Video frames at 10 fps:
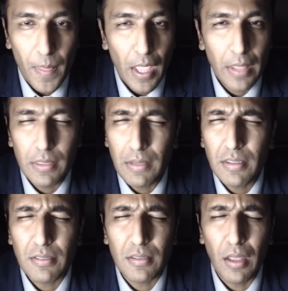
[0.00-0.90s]
And this
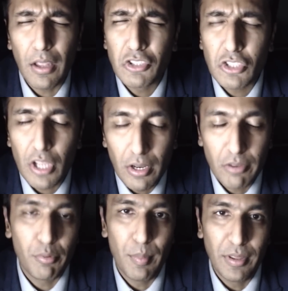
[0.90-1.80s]
is, a ton
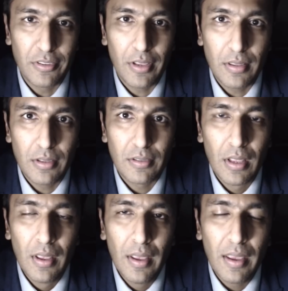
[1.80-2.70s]
of women say this.
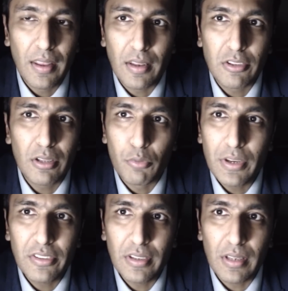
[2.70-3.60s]
And until
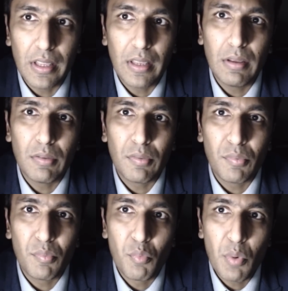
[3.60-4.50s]
recently,
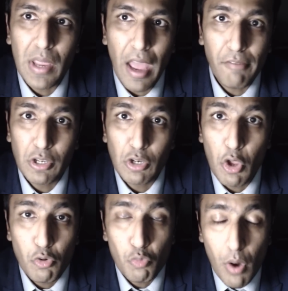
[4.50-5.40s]
we haven't
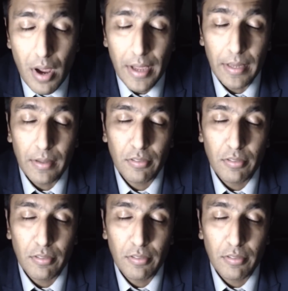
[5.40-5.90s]
known why.